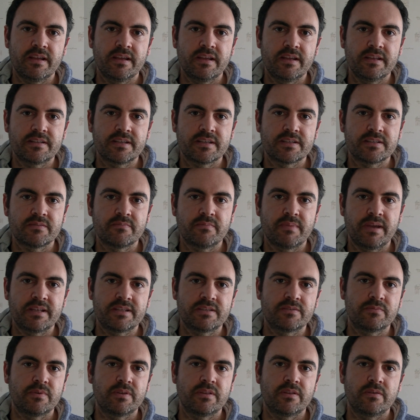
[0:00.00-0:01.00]
it doesn't
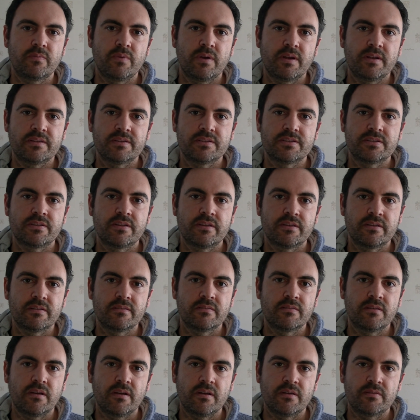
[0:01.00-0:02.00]
matter when the ones
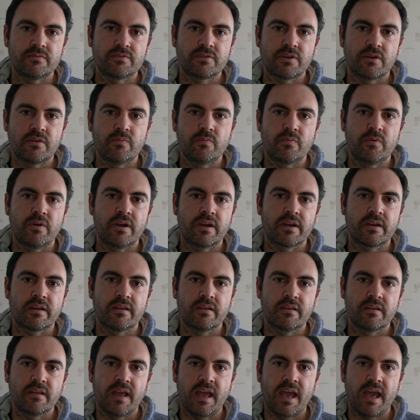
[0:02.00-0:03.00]
that don't work
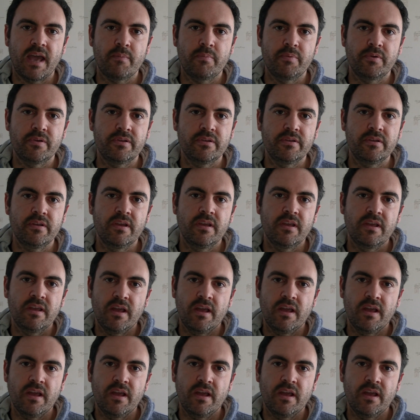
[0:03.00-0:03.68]
happen.